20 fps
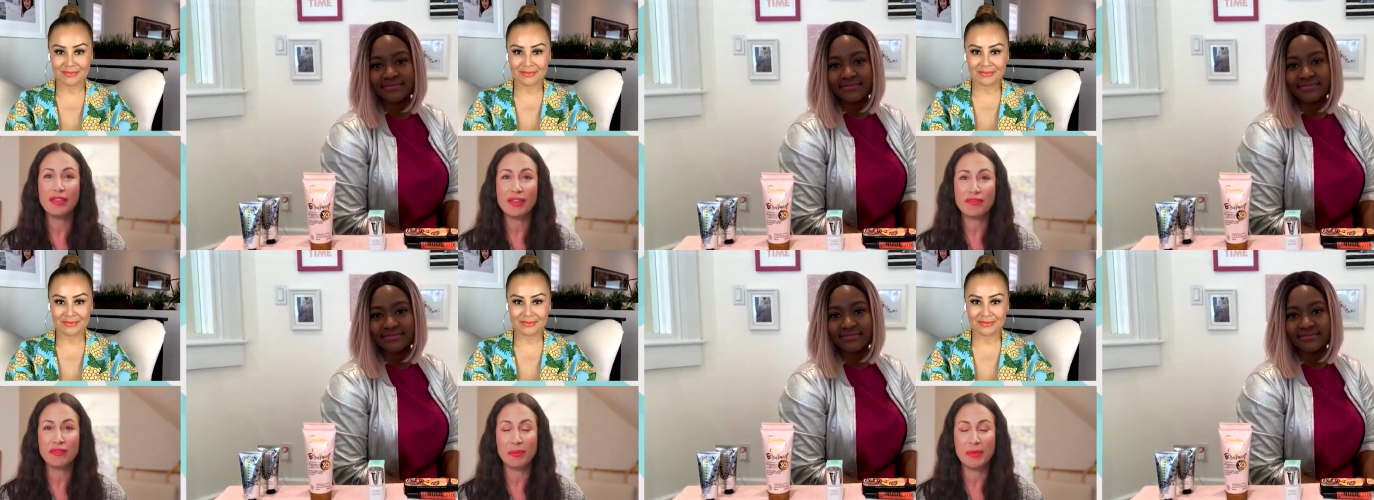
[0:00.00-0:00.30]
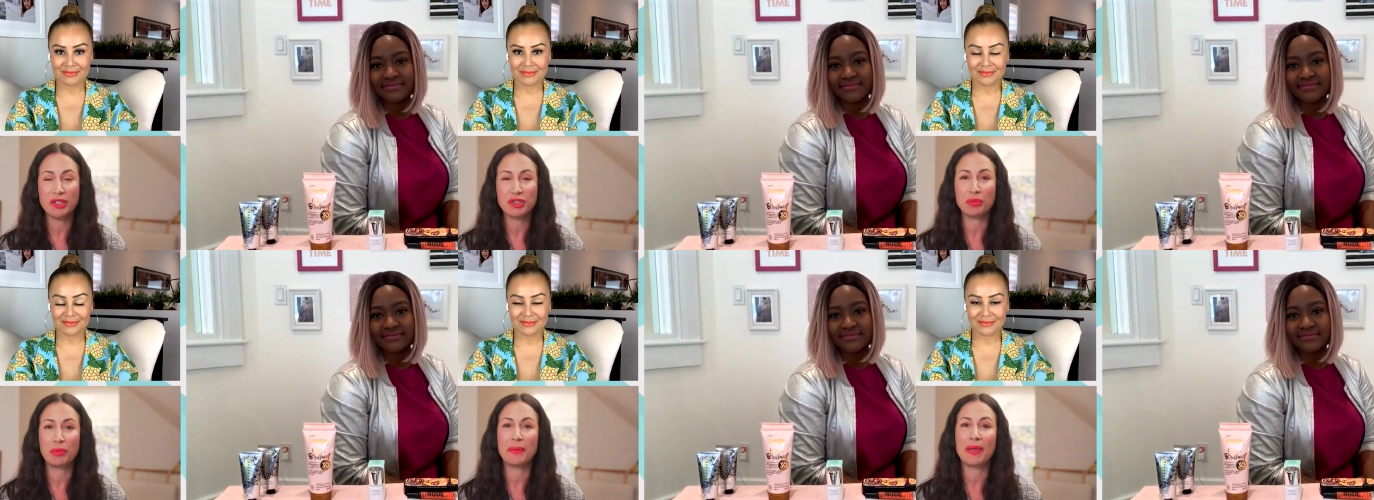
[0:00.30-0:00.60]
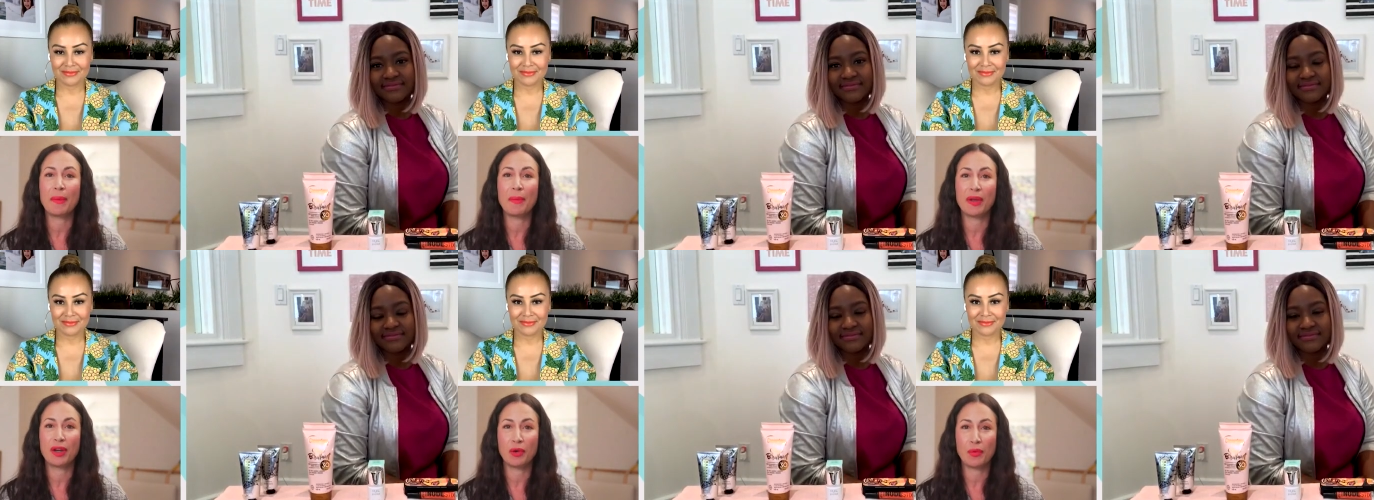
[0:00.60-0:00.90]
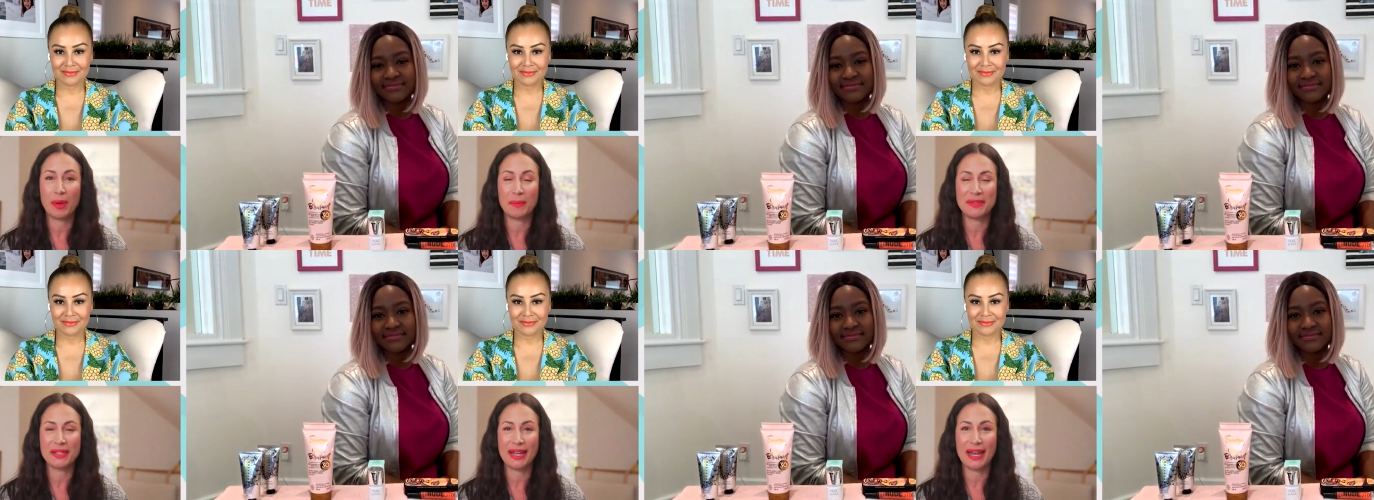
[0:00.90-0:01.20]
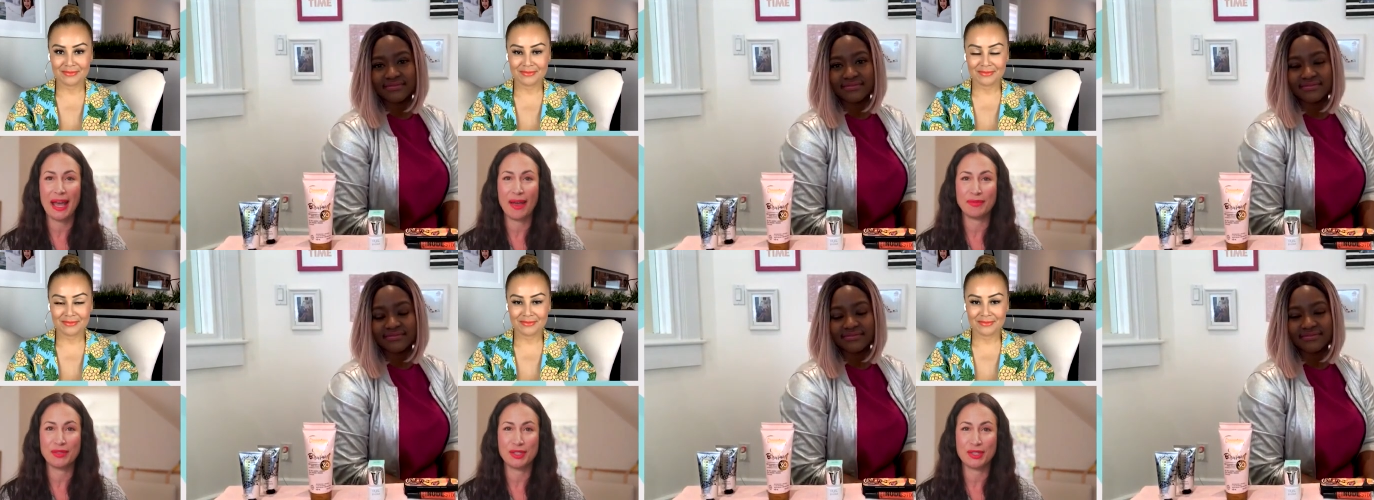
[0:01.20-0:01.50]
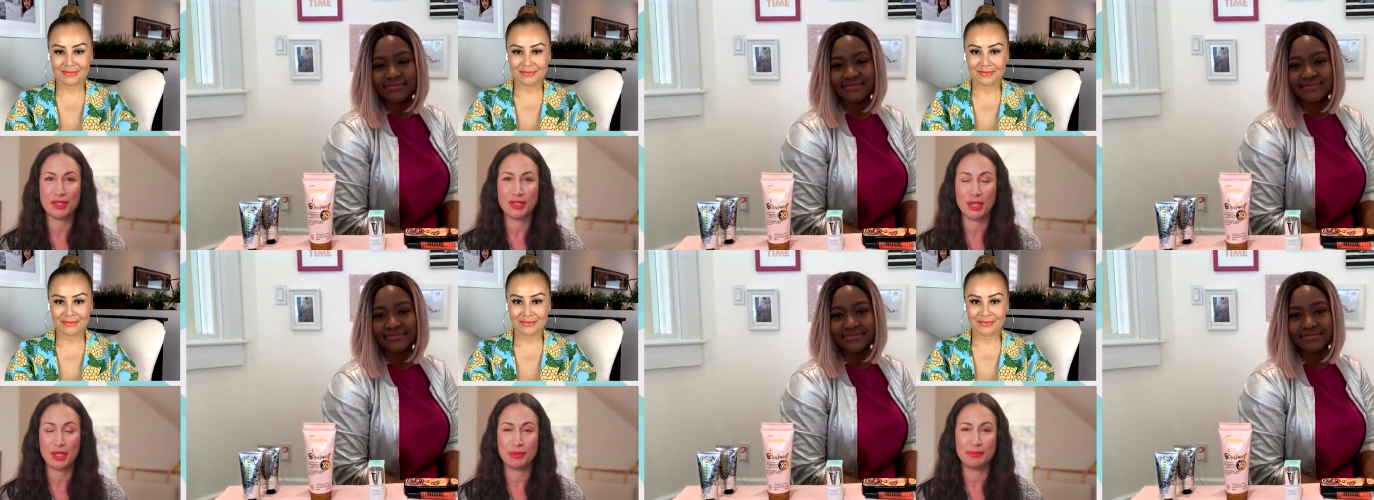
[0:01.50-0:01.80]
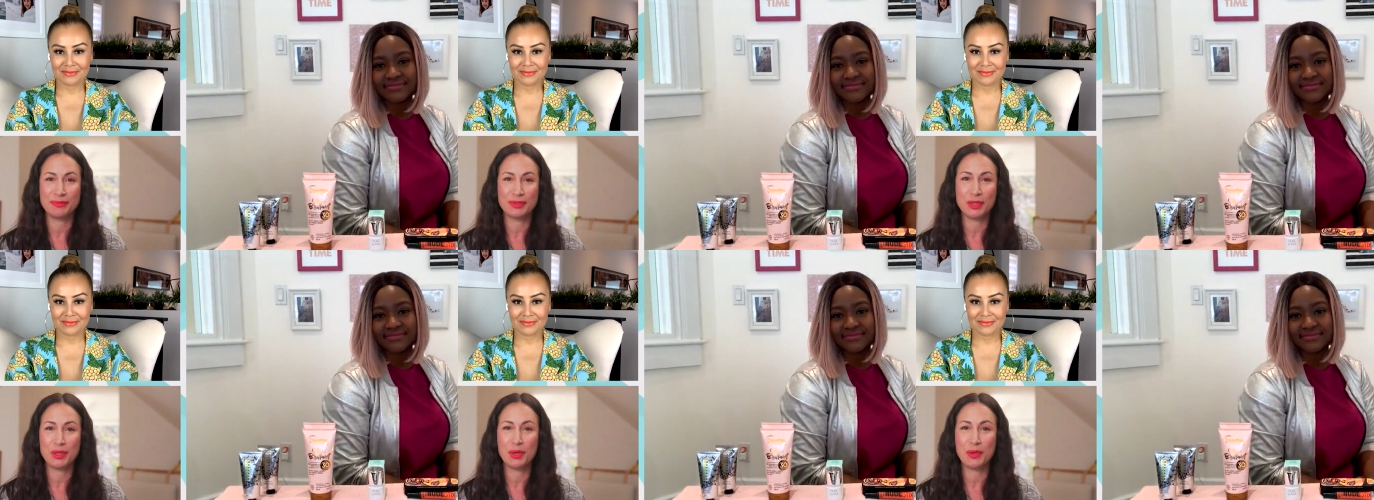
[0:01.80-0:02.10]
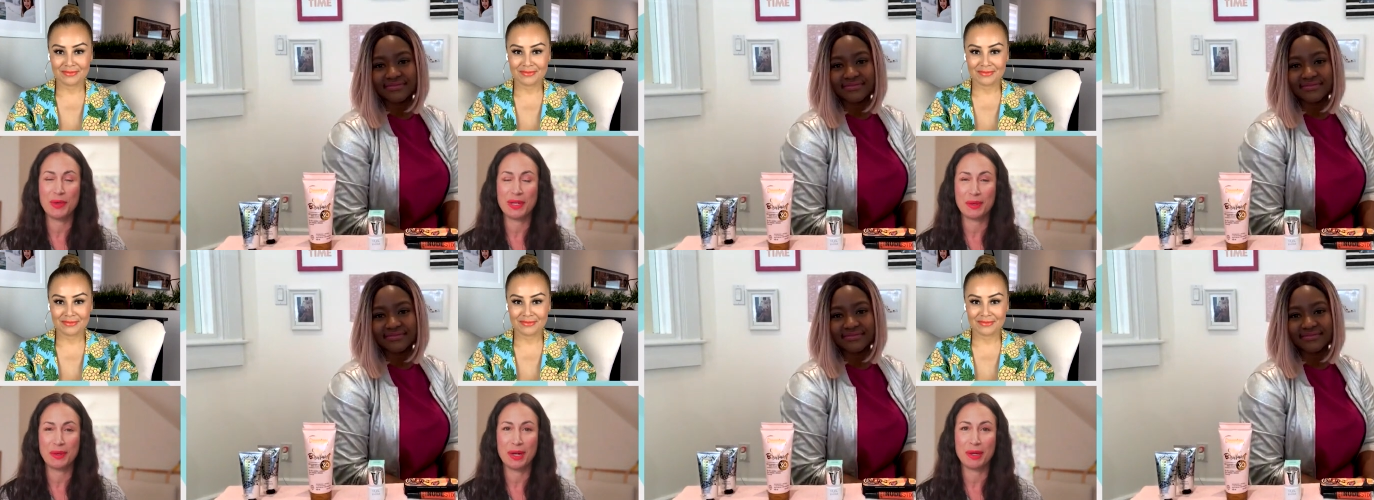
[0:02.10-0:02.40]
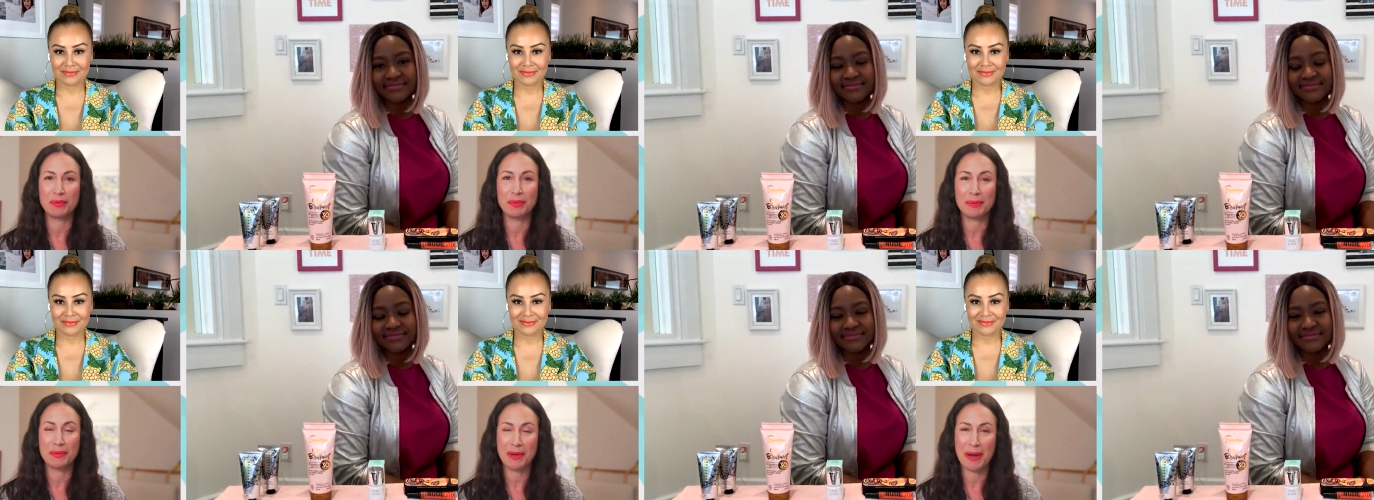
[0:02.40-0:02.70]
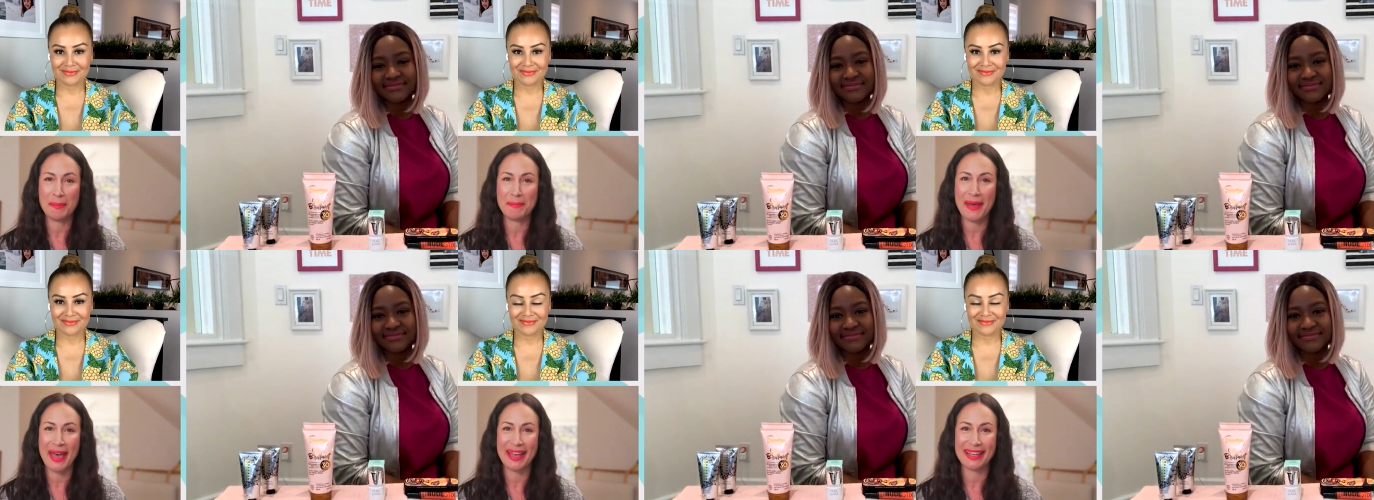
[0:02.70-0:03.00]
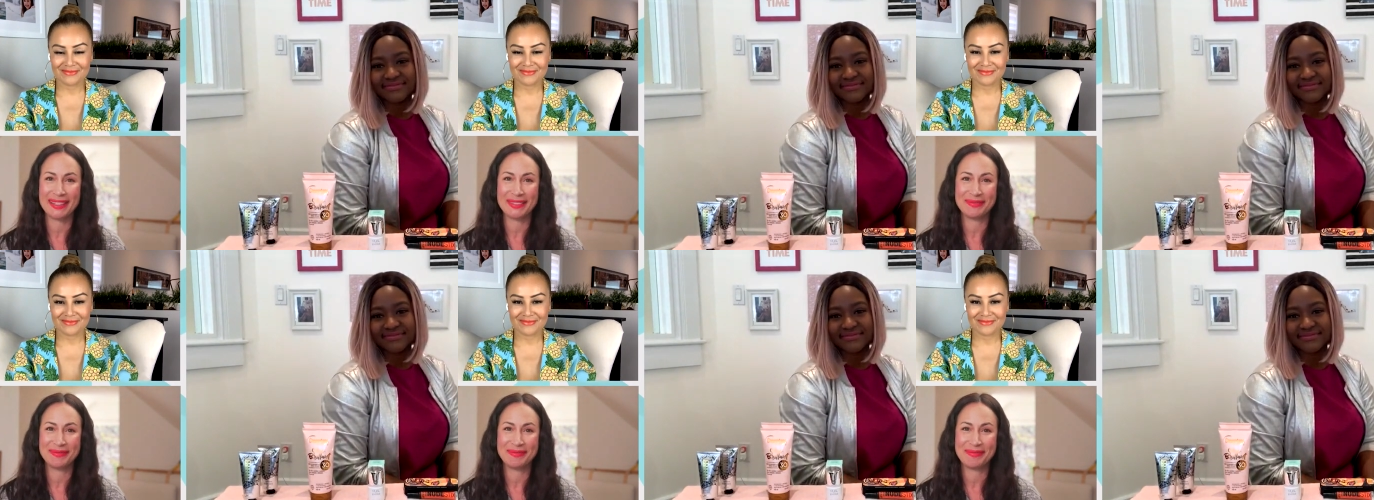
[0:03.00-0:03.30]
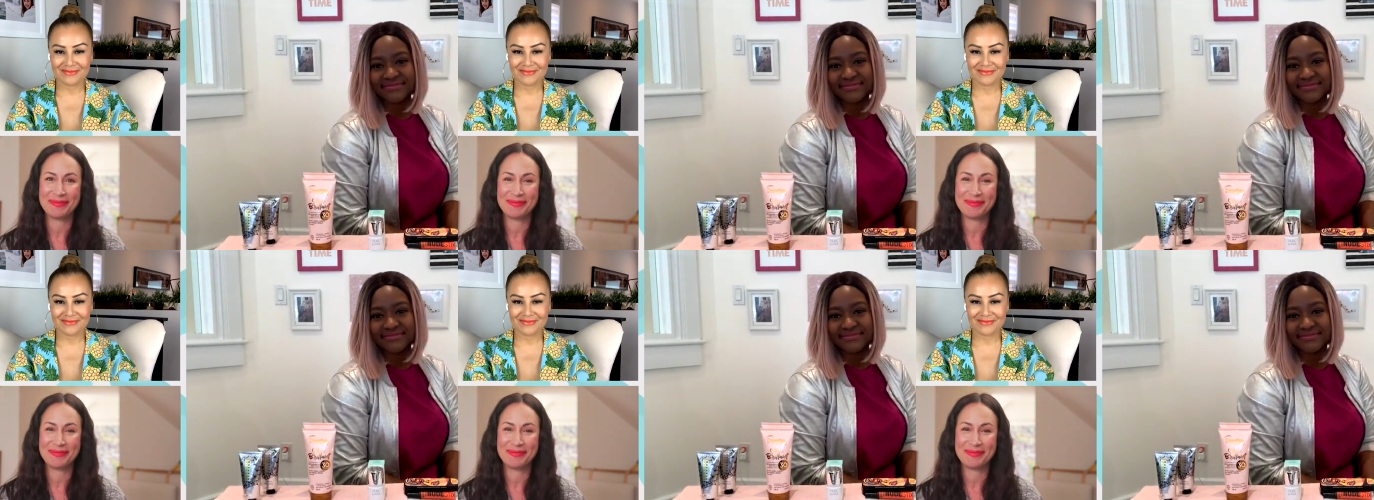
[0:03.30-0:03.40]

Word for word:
Speaker 1: the information will be up on our website after the show. Don't go anywhere. We'll be right back.